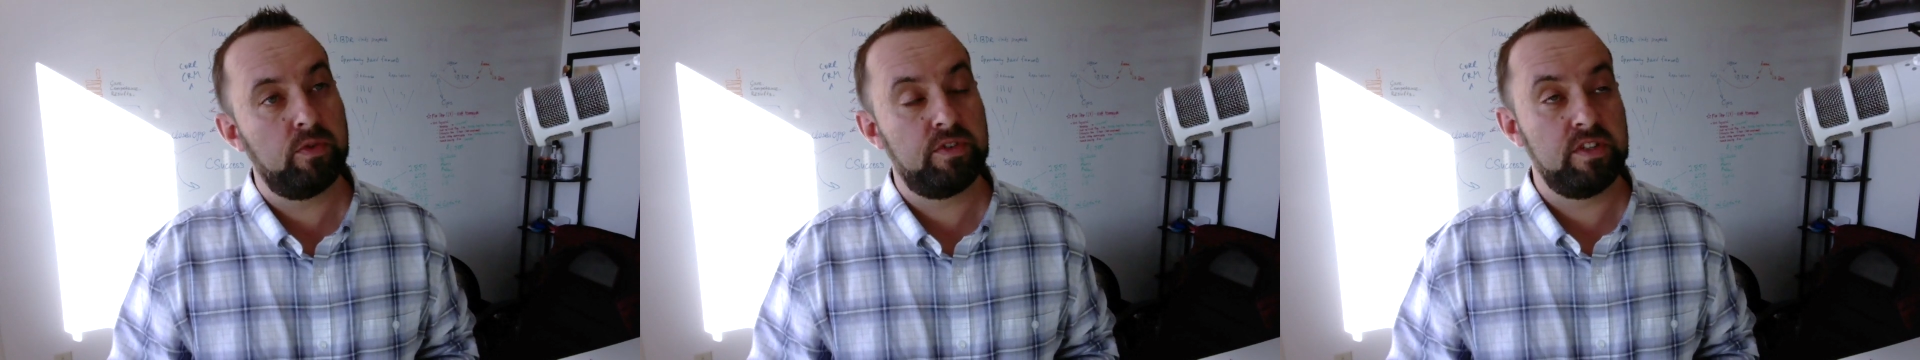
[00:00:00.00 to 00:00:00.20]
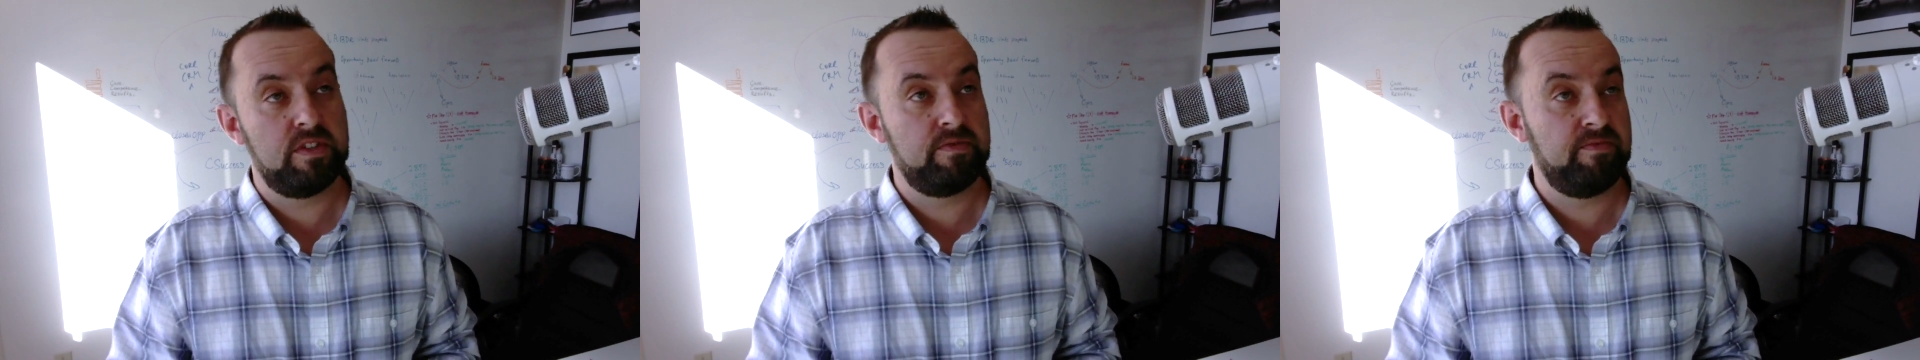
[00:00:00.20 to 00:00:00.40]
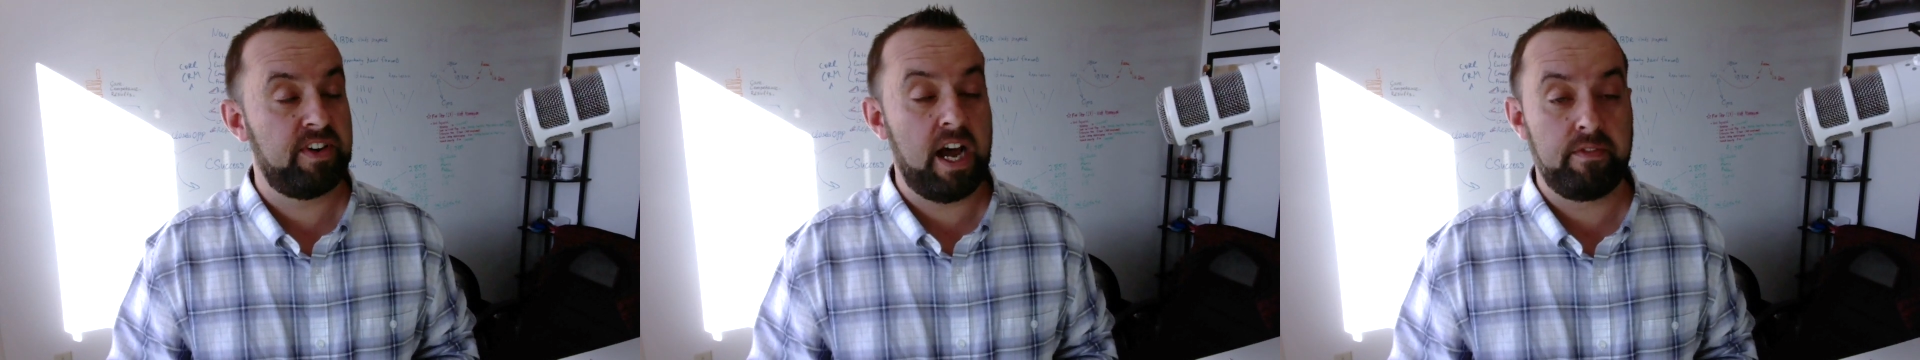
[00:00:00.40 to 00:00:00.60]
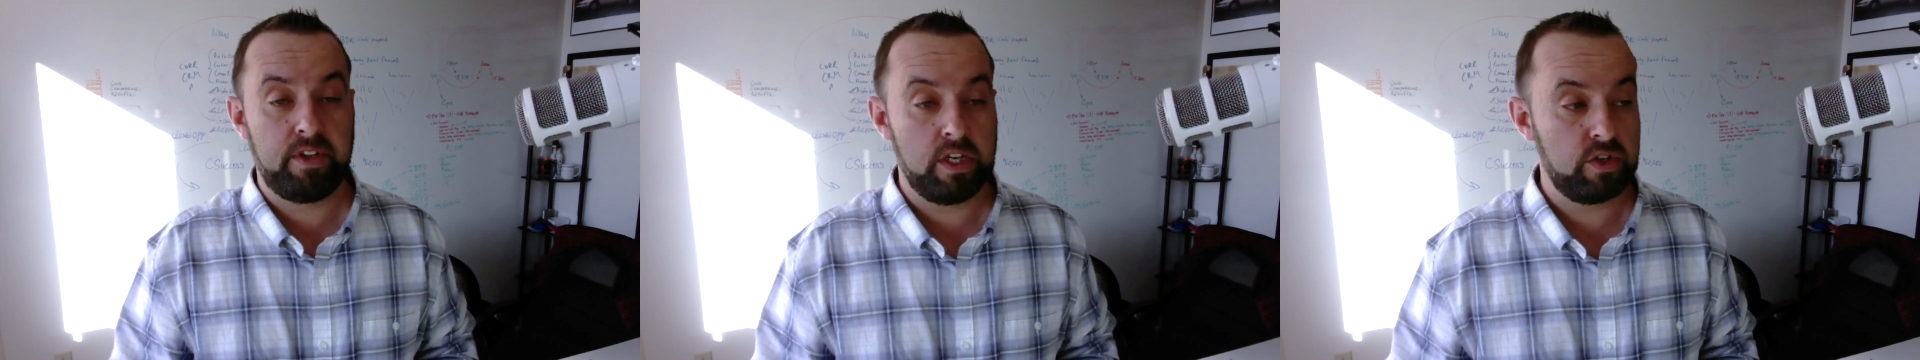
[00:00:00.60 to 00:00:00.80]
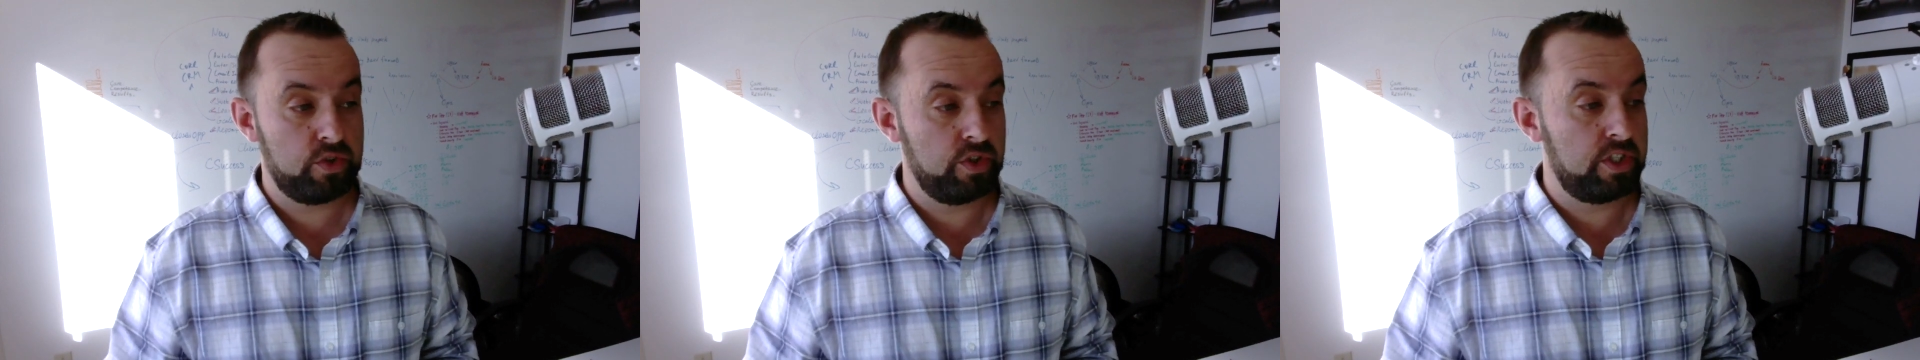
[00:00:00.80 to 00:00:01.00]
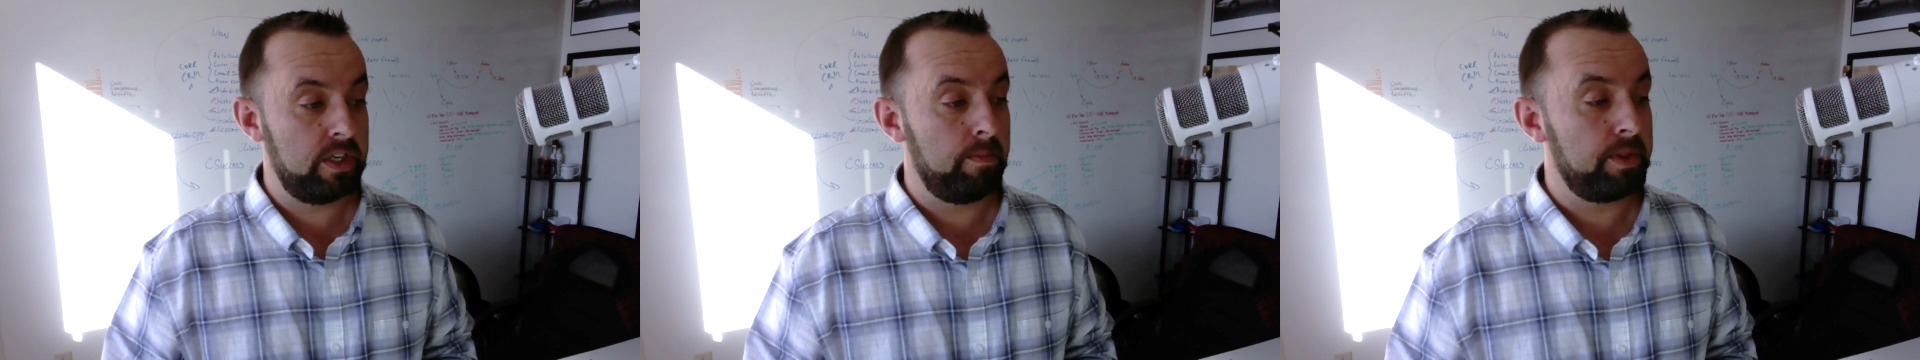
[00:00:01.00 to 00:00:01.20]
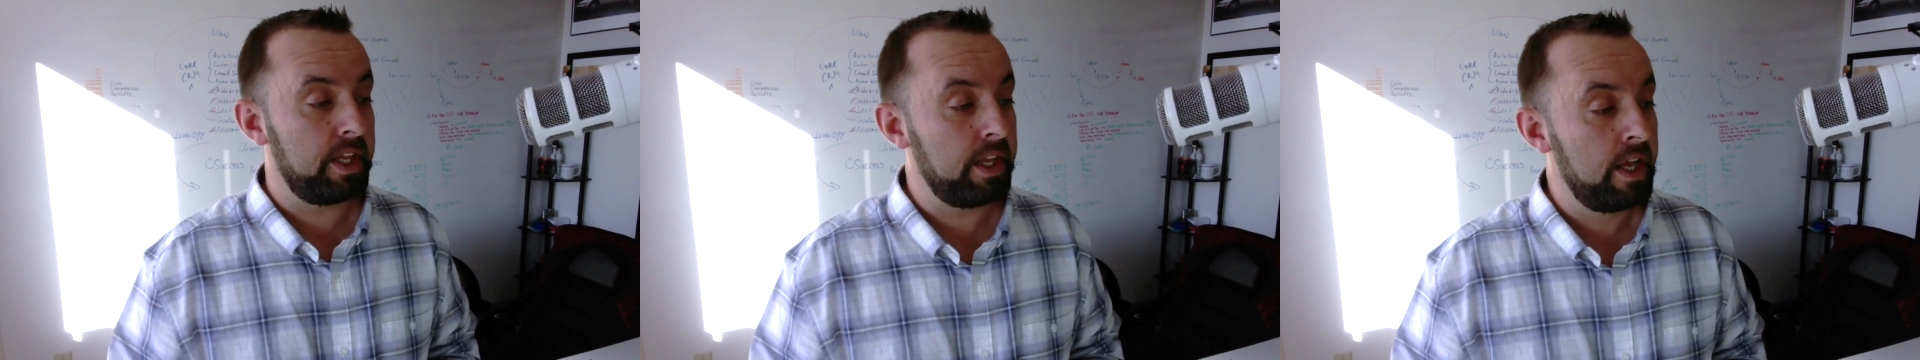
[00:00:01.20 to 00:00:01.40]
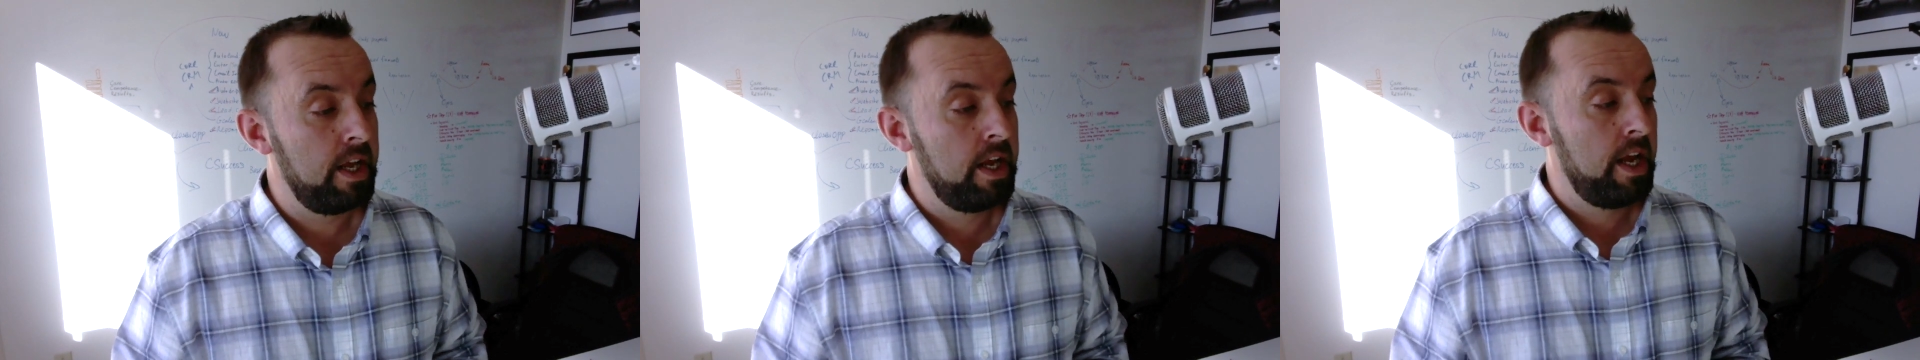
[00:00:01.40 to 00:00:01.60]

since five years or something.